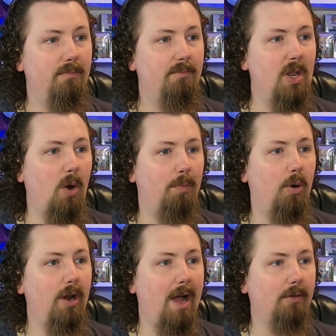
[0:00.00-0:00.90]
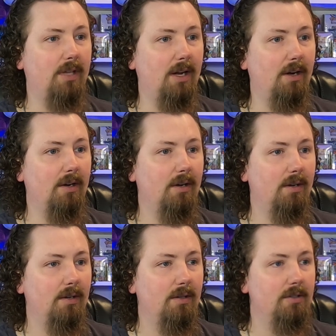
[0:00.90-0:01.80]
you know, put out there.
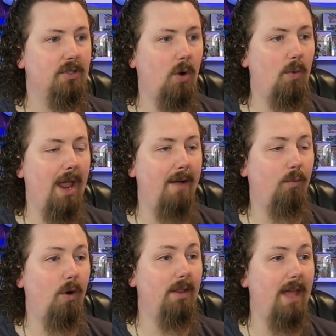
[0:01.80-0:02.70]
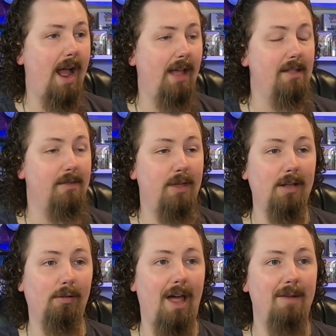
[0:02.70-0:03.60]
So we have one that I think
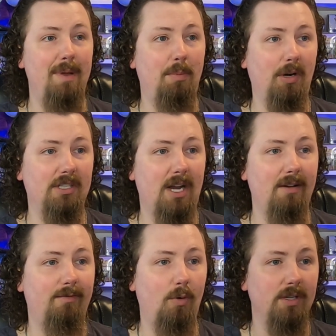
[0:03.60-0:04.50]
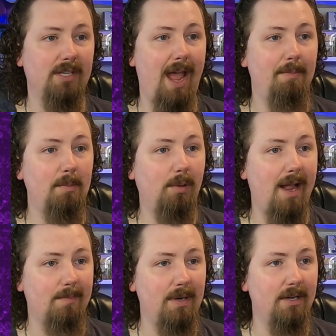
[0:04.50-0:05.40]
a lot of people are excited for. It's Captain
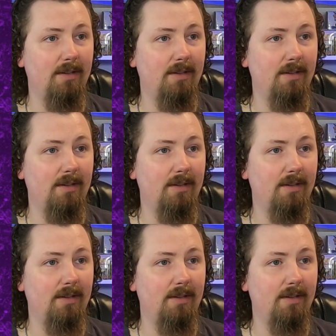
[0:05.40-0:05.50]
Blackbeard,